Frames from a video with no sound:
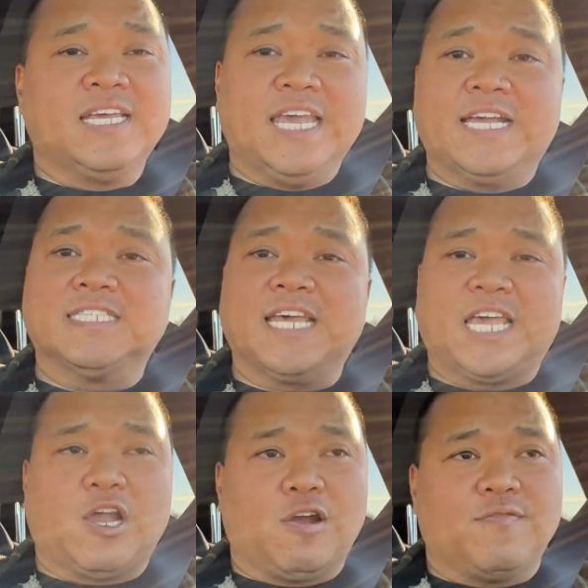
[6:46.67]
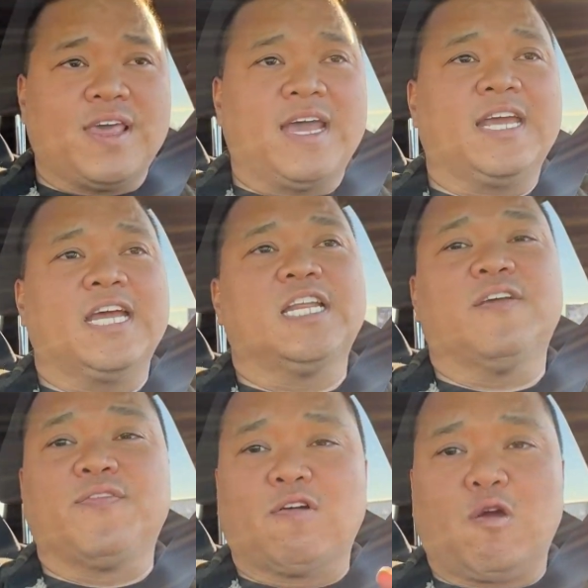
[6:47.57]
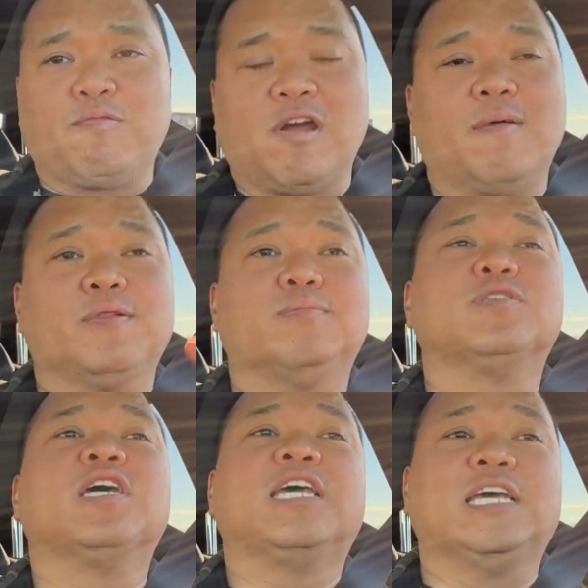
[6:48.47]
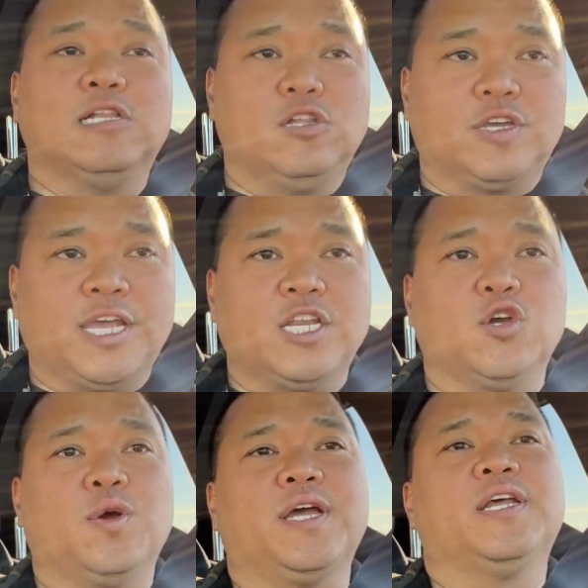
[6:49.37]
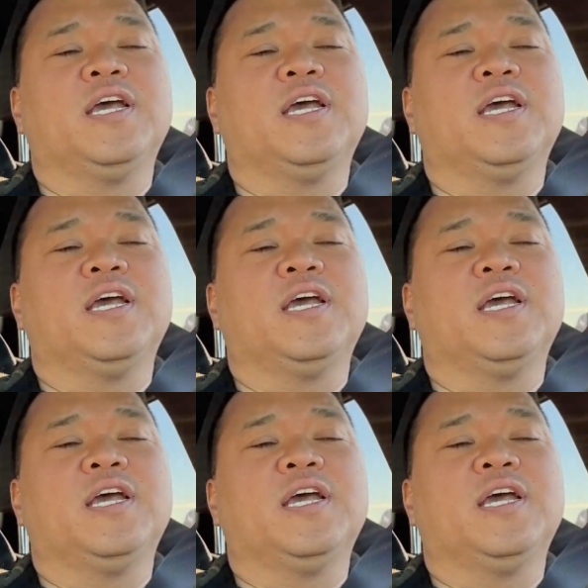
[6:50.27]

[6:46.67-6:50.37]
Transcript: He can take care of that end. If there are problems, he'll look into it.